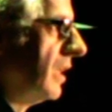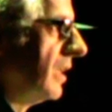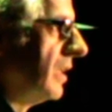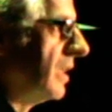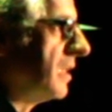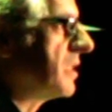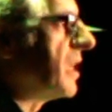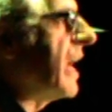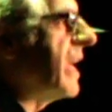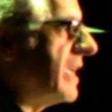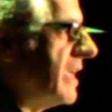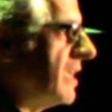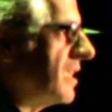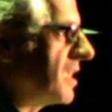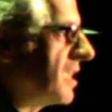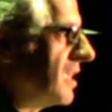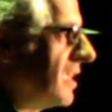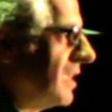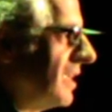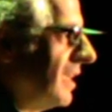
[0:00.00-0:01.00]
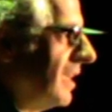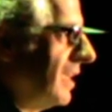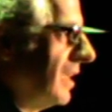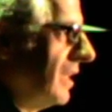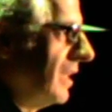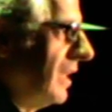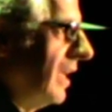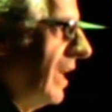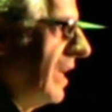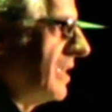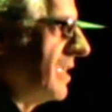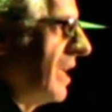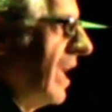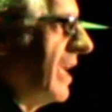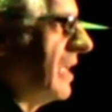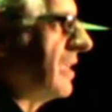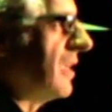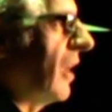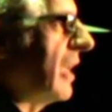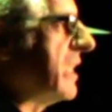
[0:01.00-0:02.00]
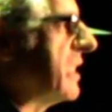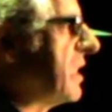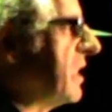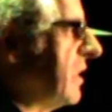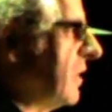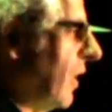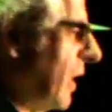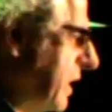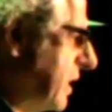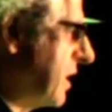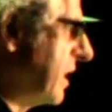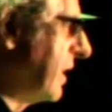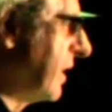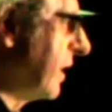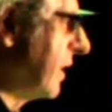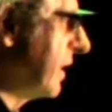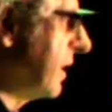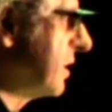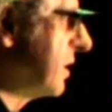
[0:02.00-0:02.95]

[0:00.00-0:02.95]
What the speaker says: the date in 1990 that